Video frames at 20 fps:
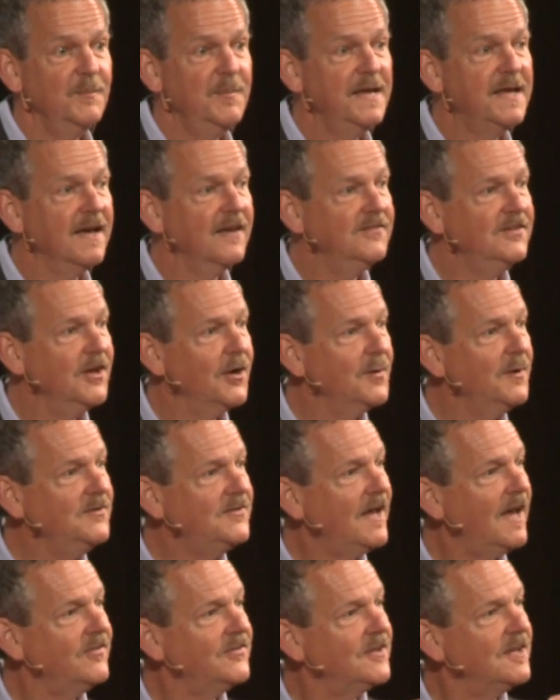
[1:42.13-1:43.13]
because he
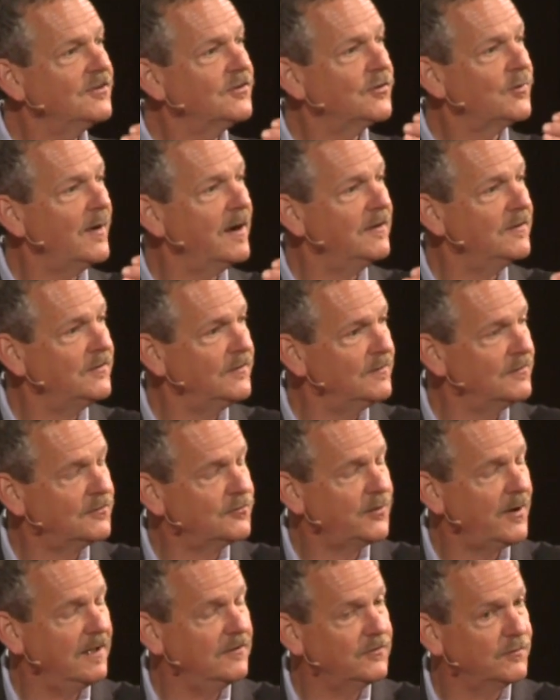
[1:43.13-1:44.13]
always has to trans
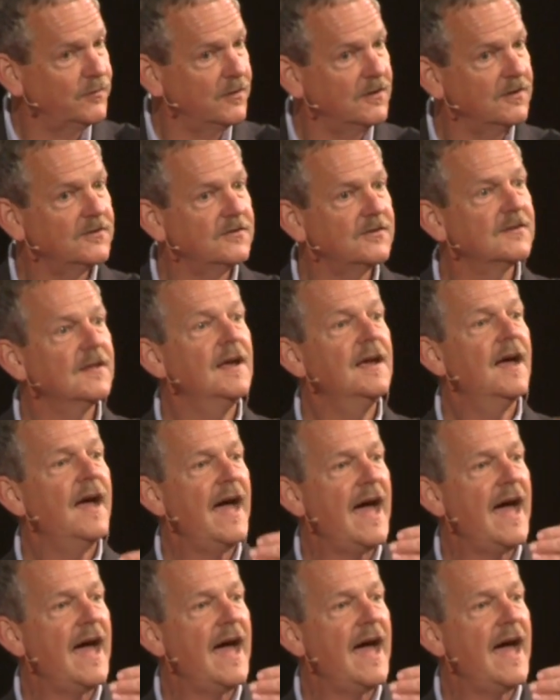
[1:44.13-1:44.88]
transverse